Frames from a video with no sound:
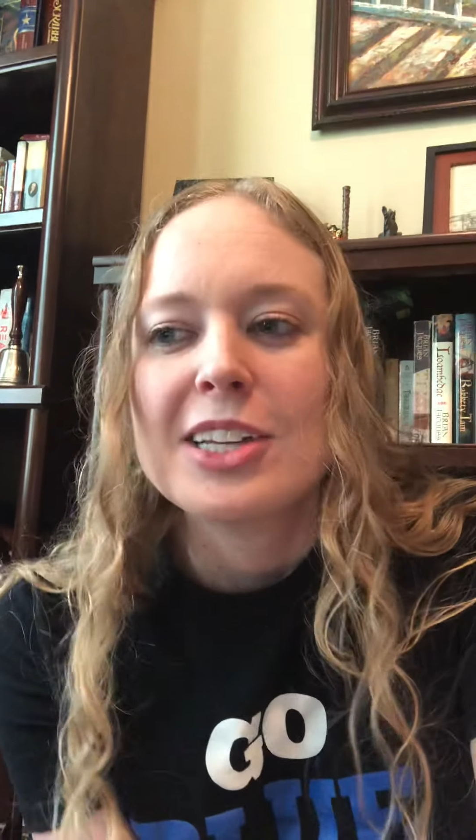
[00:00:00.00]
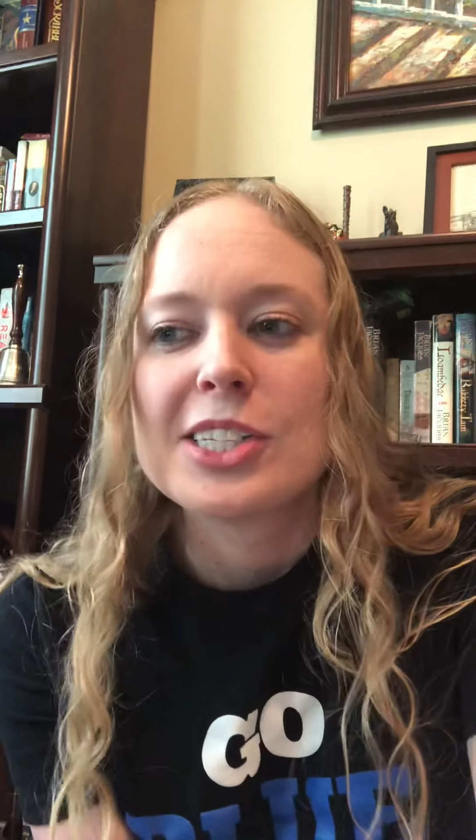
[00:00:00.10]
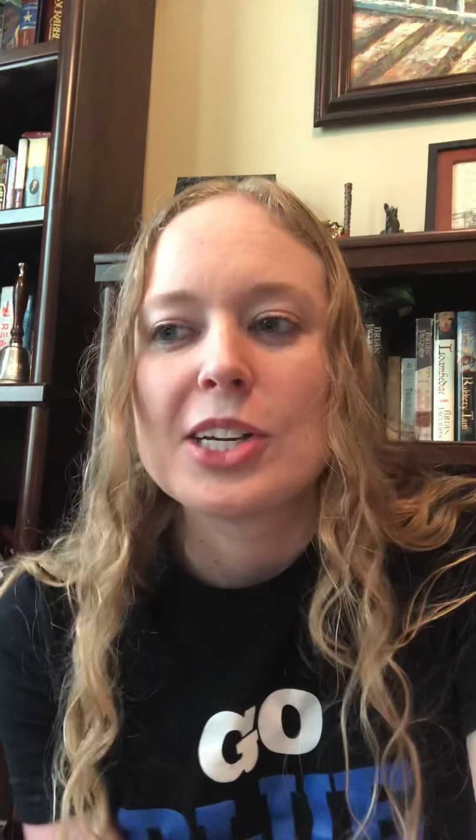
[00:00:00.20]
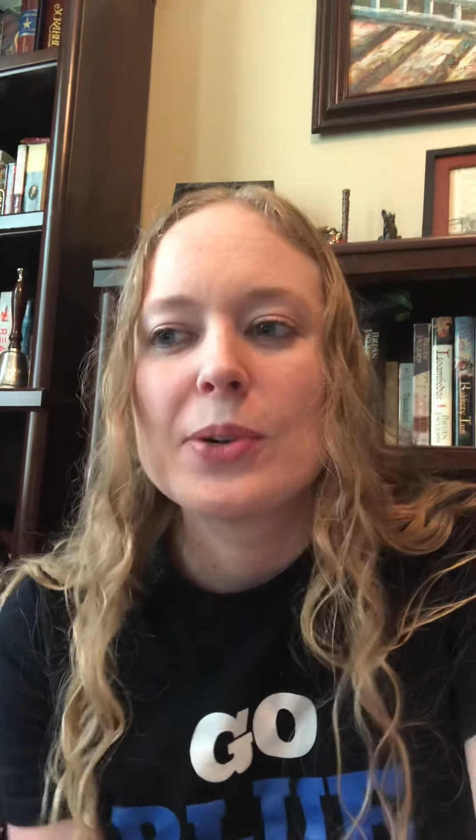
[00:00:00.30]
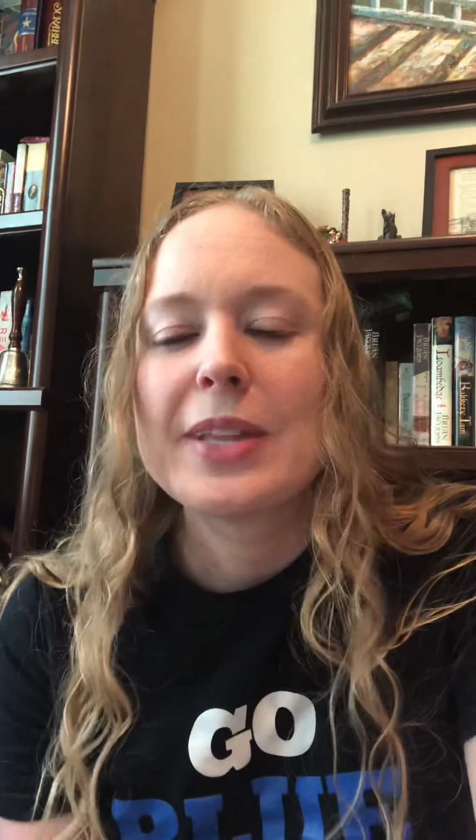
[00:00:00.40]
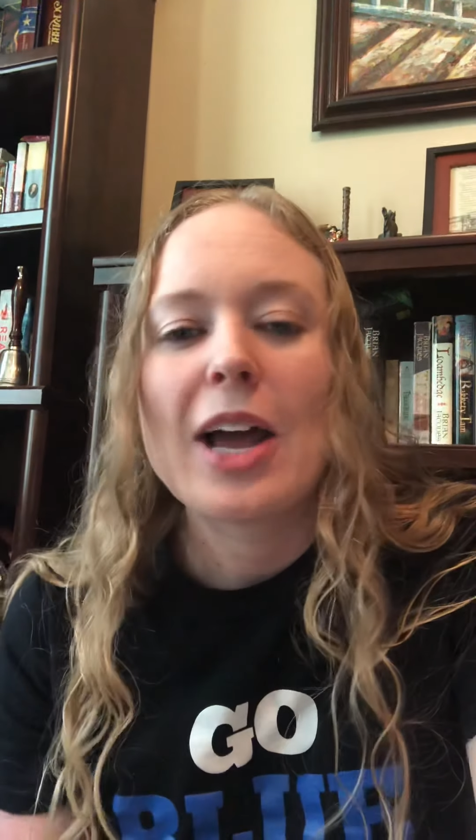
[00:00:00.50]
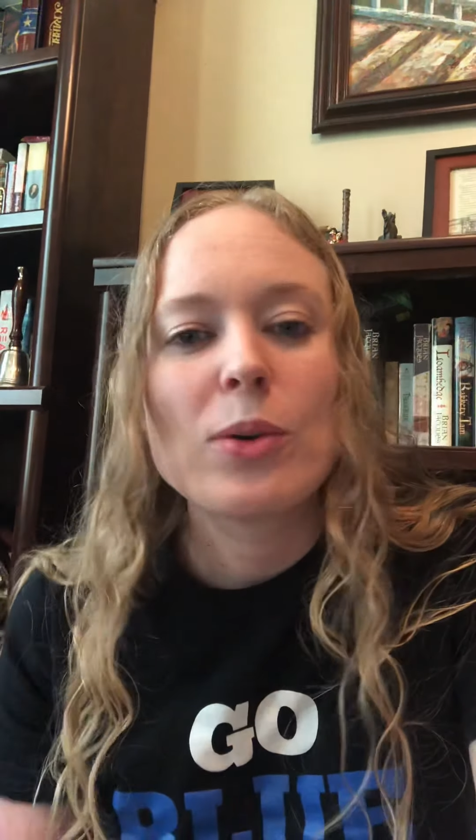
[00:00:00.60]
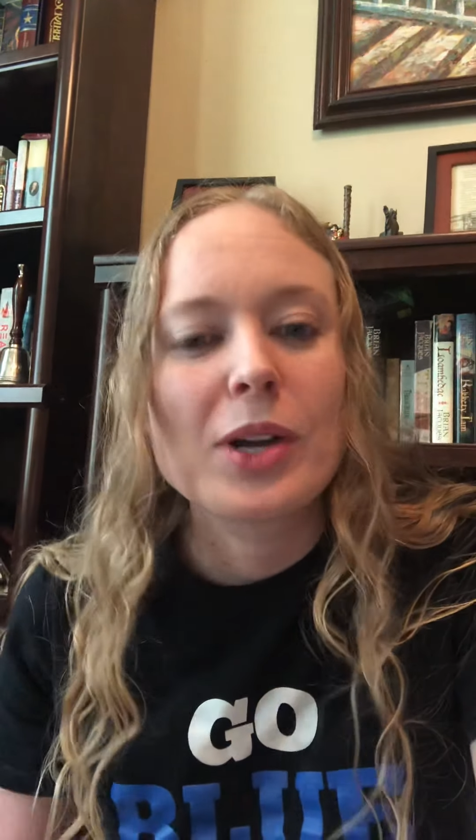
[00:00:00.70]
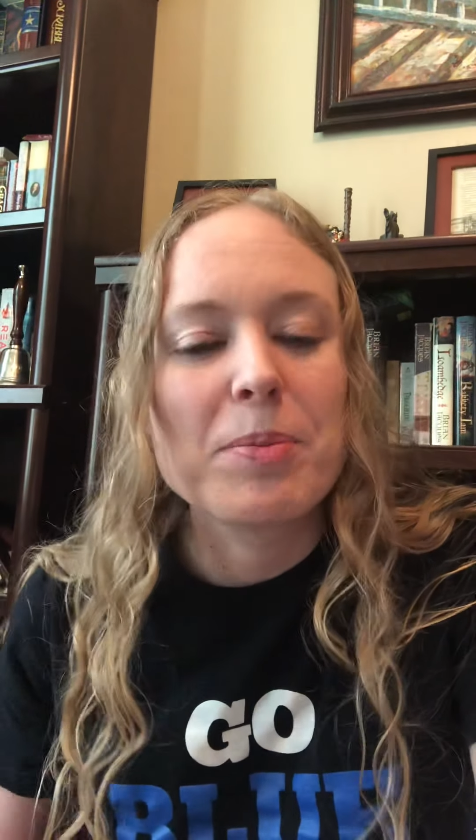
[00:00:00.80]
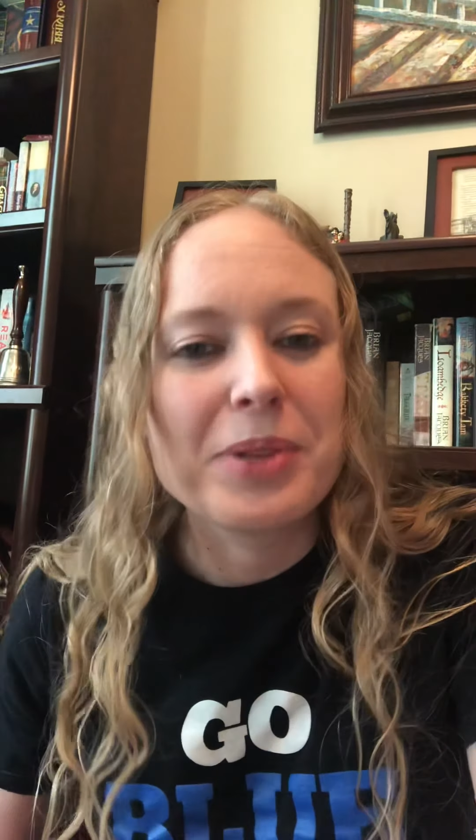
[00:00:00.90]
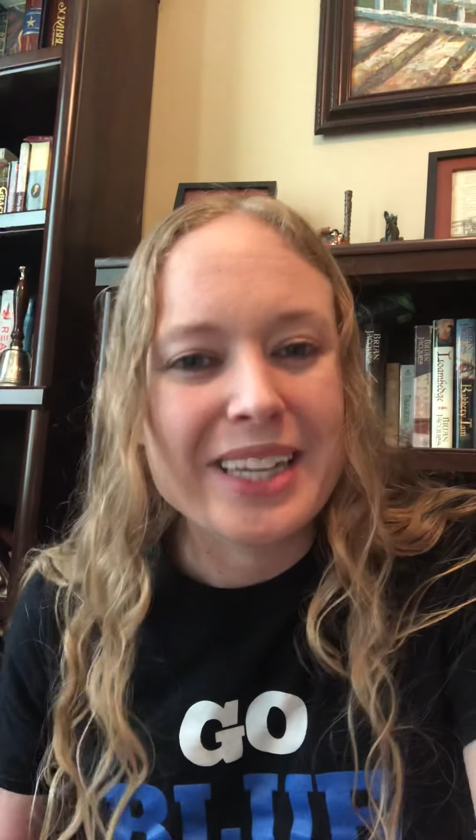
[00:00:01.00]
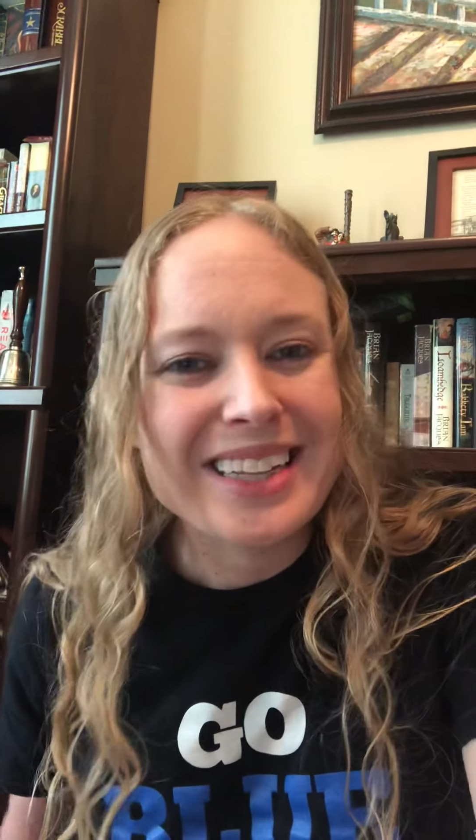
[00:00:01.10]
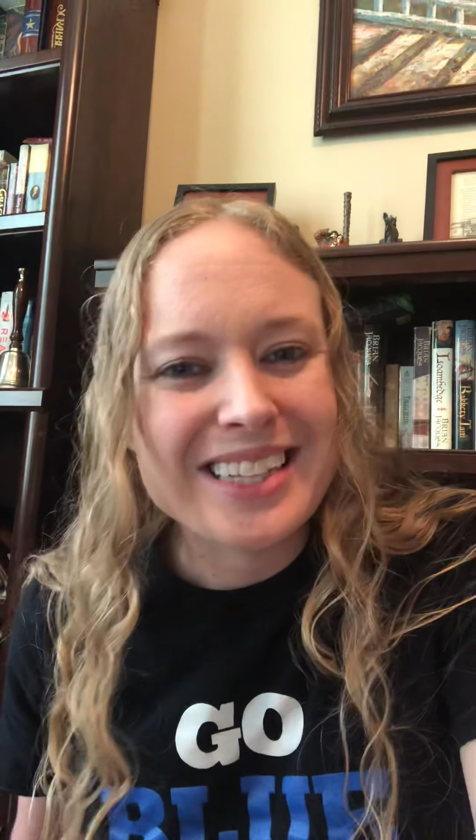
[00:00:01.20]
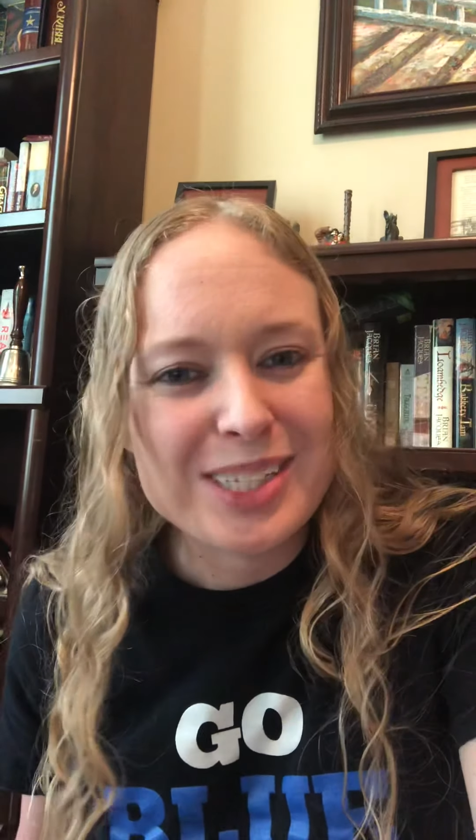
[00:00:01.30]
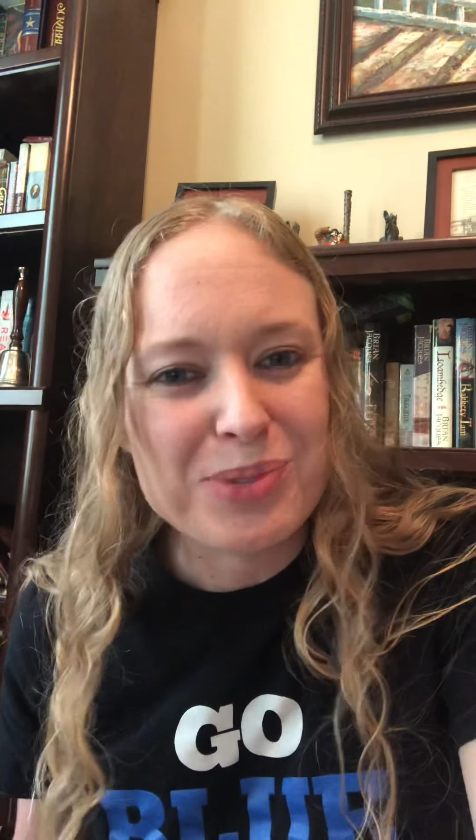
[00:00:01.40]
so that will
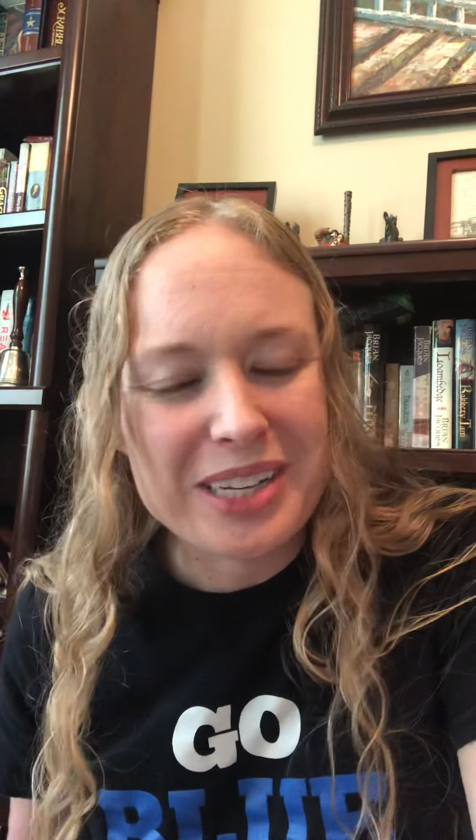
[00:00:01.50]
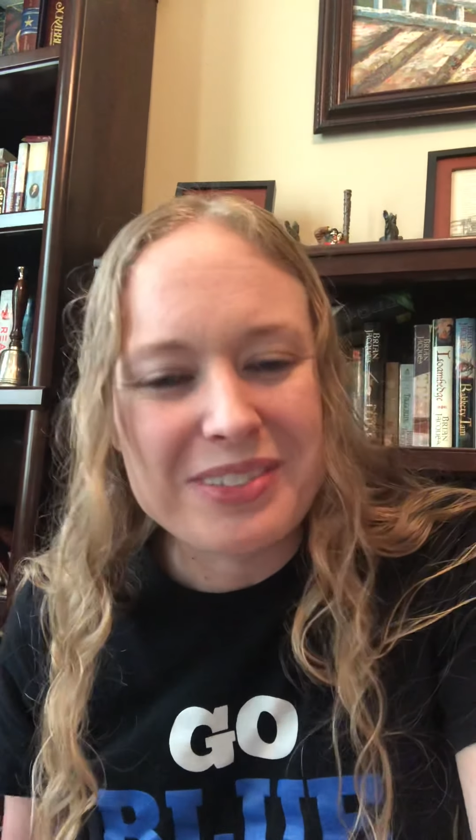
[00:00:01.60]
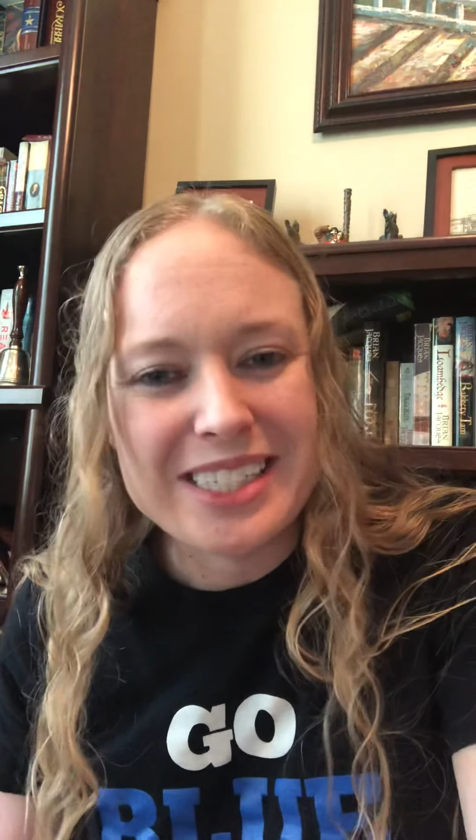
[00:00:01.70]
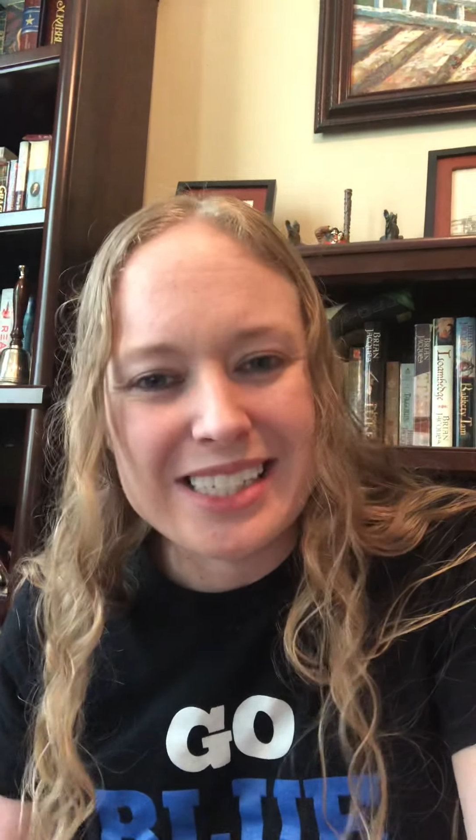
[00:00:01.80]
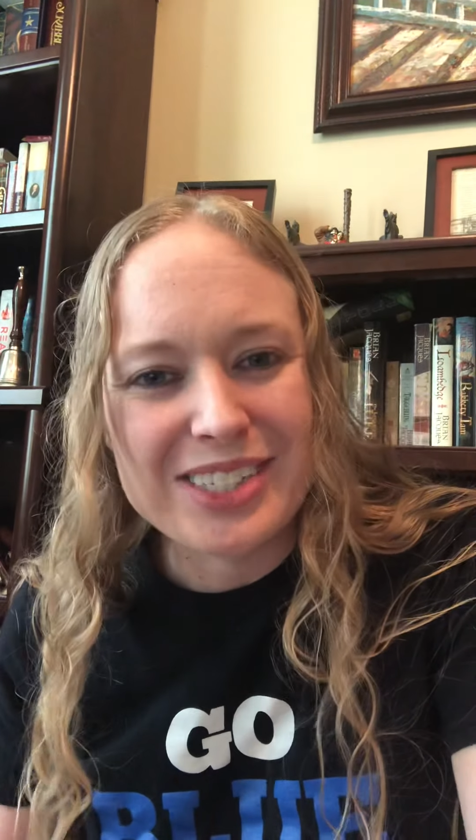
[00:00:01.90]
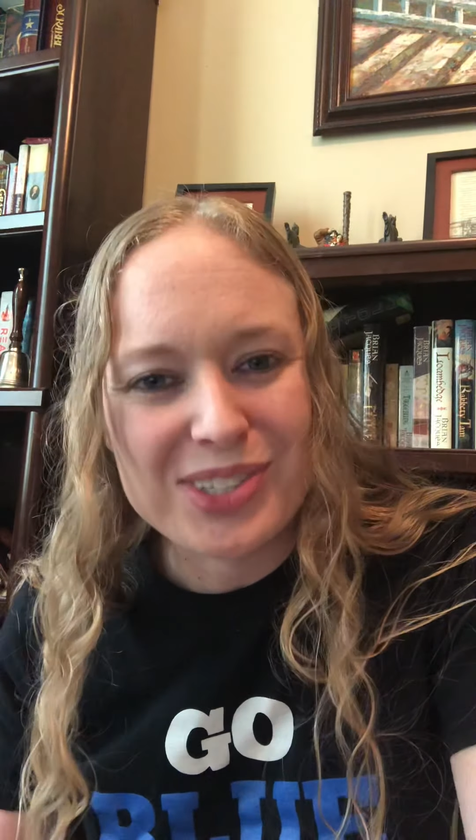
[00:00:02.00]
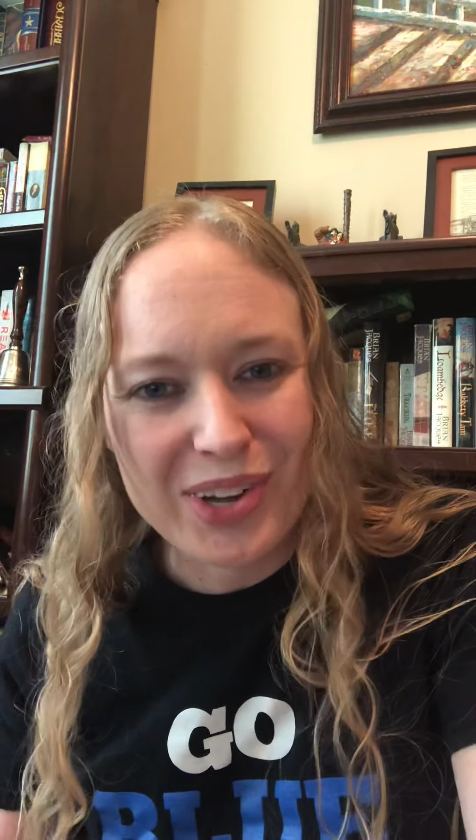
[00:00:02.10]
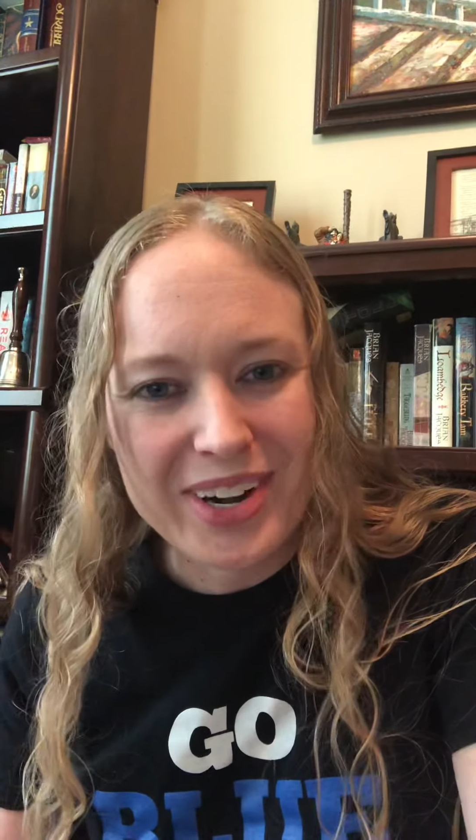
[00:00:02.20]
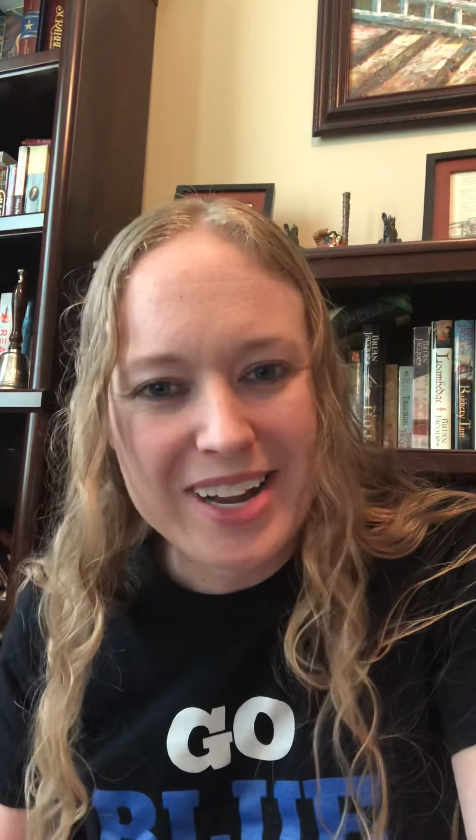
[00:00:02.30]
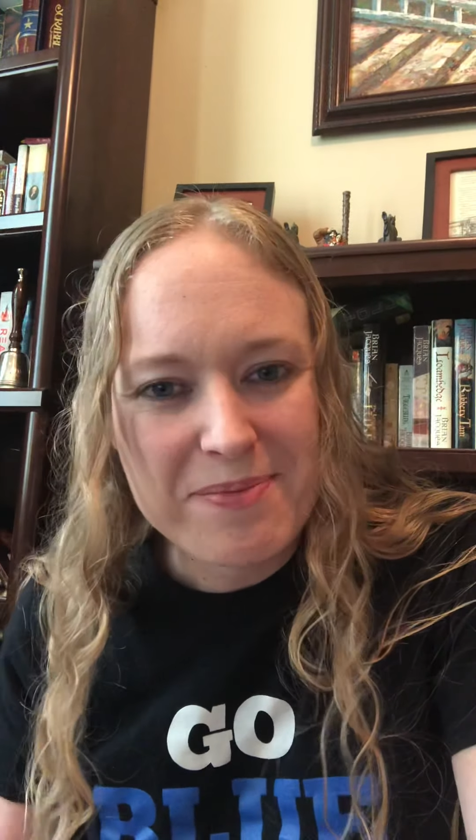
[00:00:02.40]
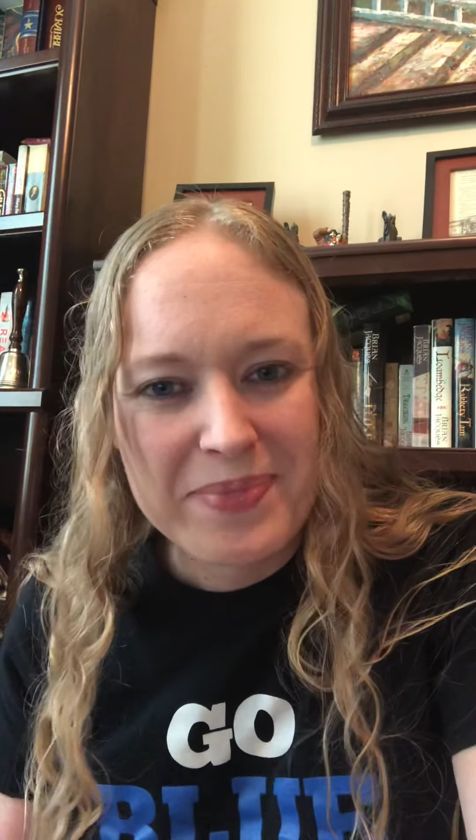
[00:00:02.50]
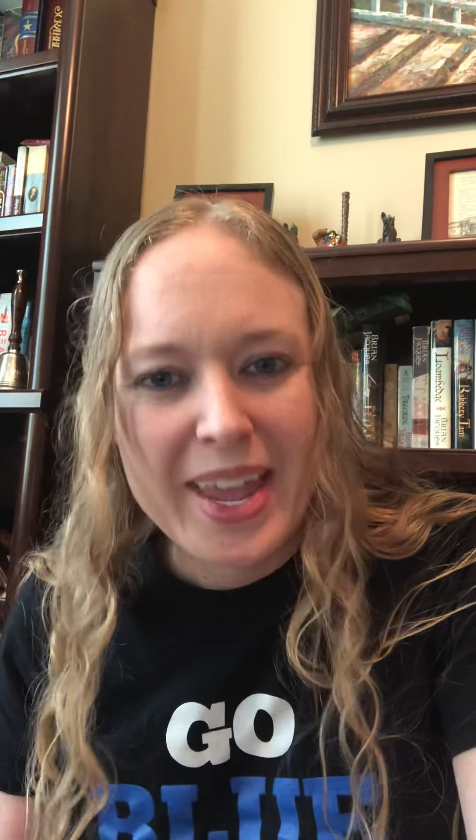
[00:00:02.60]
complete this week of distance learning.